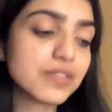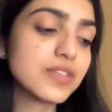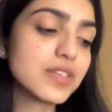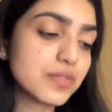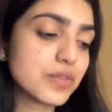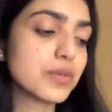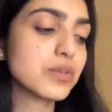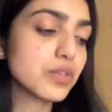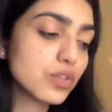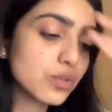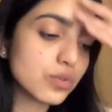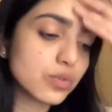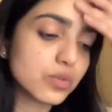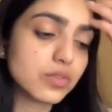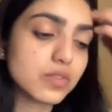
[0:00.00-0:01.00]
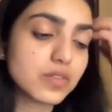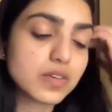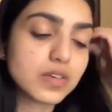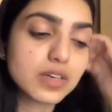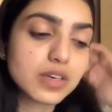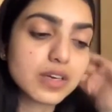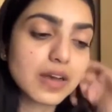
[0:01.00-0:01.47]
even if you're new,
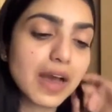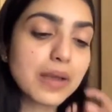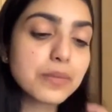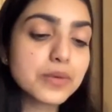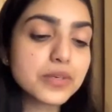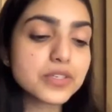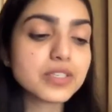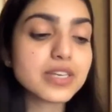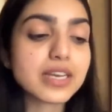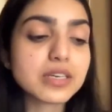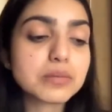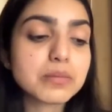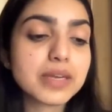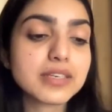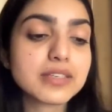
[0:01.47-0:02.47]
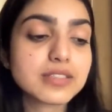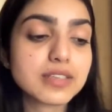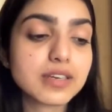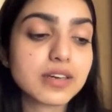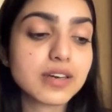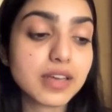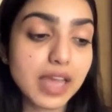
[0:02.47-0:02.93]
I would recommend,
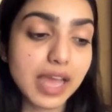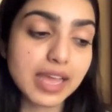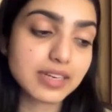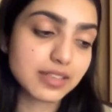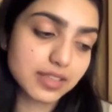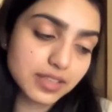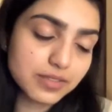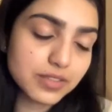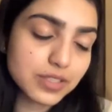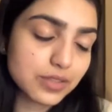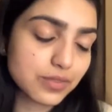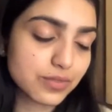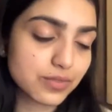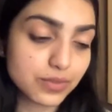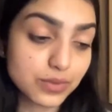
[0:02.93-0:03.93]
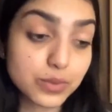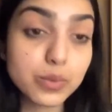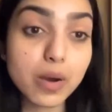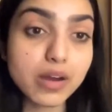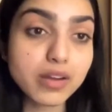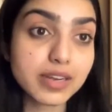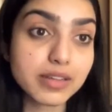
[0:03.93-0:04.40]
and even if
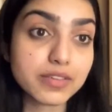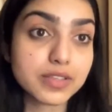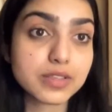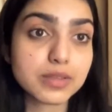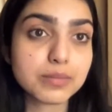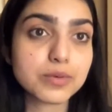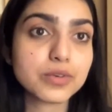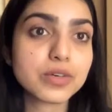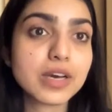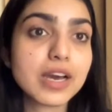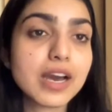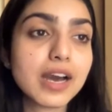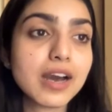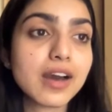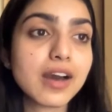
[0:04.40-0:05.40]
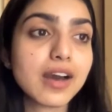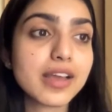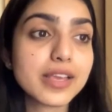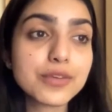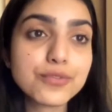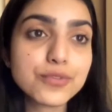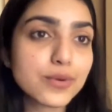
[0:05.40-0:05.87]
you are loving the book,
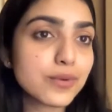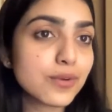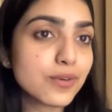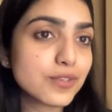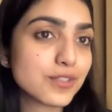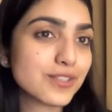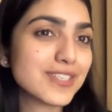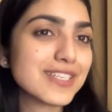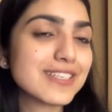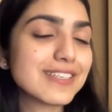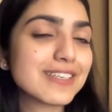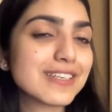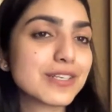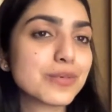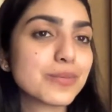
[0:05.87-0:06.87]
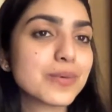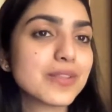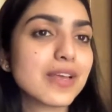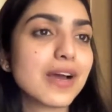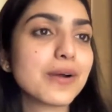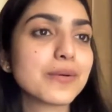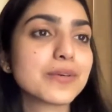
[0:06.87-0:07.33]
if you're not reading it
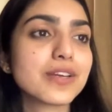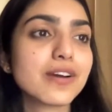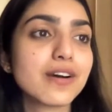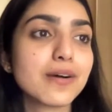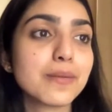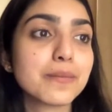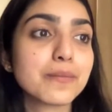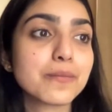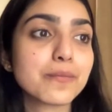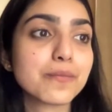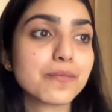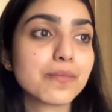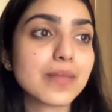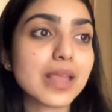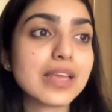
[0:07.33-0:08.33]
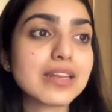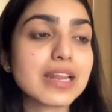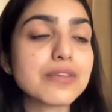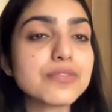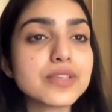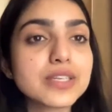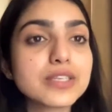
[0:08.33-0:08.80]
without
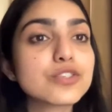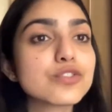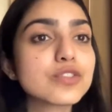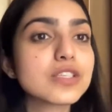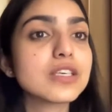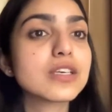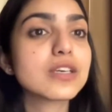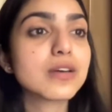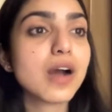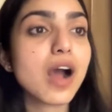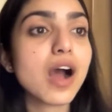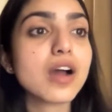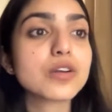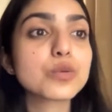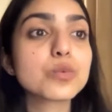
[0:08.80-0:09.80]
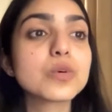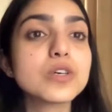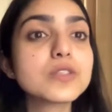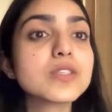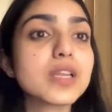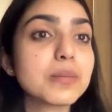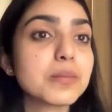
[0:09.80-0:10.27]
referring to the
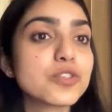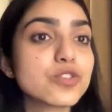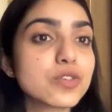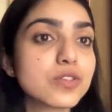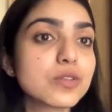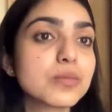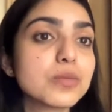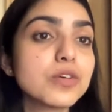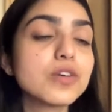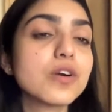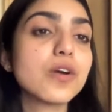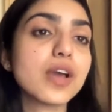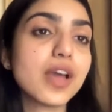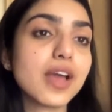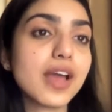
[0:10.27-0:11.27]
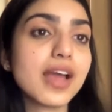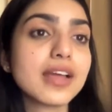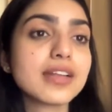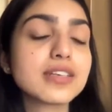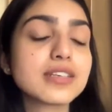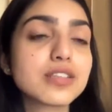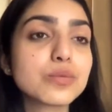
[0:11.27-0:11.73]
artworks that are mentioned in the book
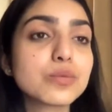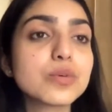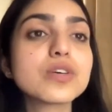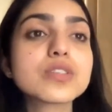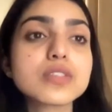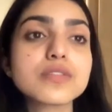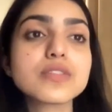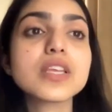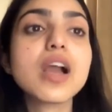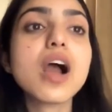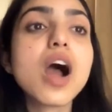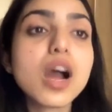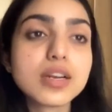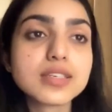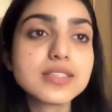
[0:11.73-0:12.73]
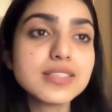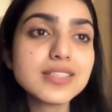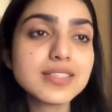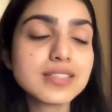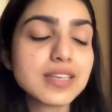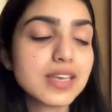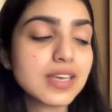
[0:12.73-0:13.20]
and the works of the
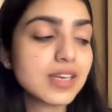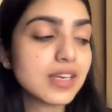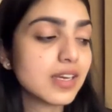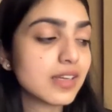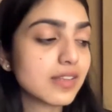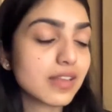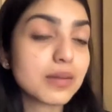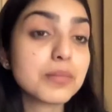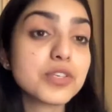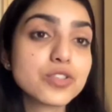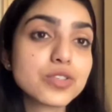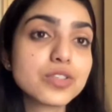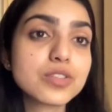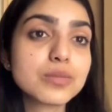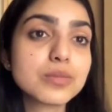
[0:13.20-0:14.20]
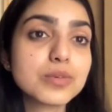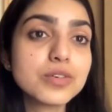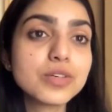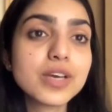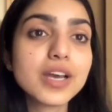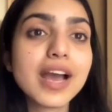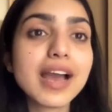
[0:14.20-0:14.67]
artists that are mentioned in the
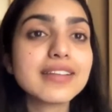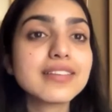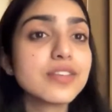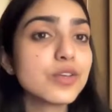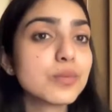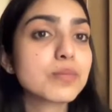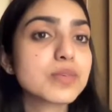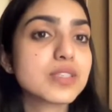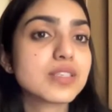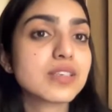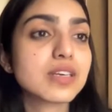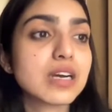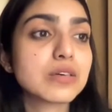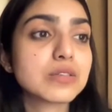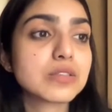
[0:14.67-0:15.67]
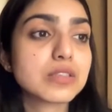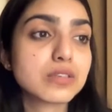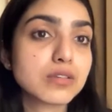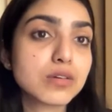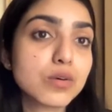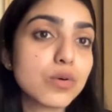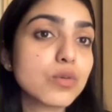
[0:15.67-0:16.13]
book, I think you're missing out
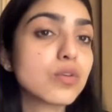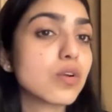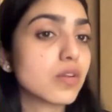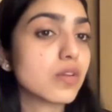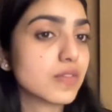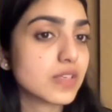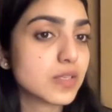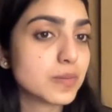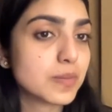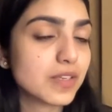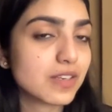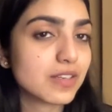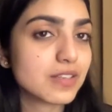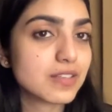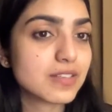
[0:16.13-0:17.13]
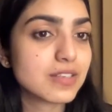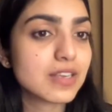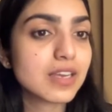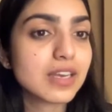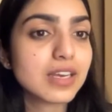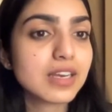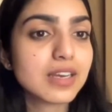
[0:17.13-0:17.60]
on a whole lot of experience.
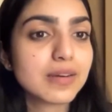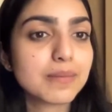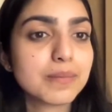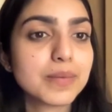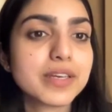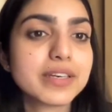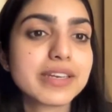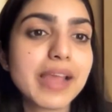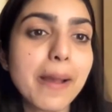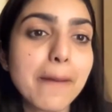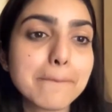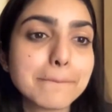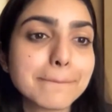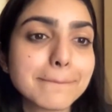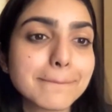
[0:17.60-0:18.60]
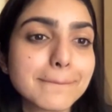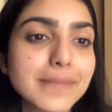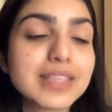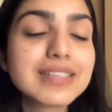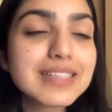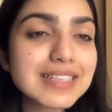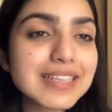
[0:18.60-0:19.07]
But yeah,
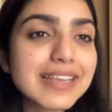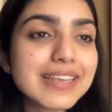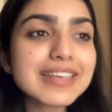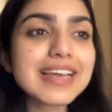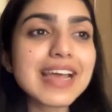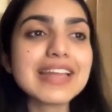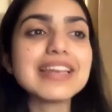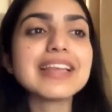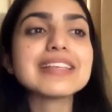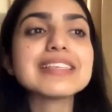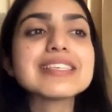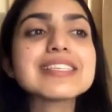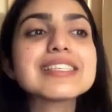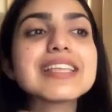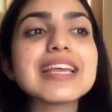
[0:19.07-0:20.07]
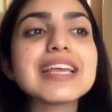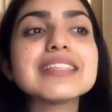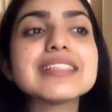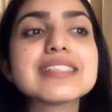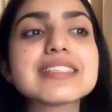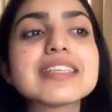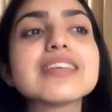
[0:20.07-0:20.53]
this is like an
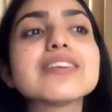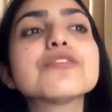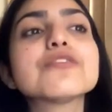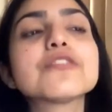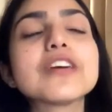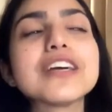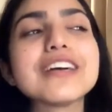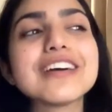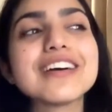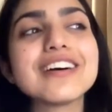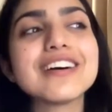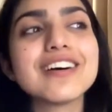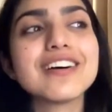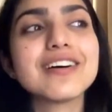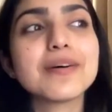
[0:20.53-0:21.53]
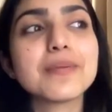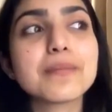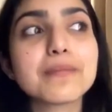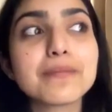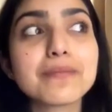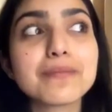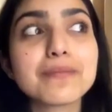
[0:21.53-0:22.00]
extensive um,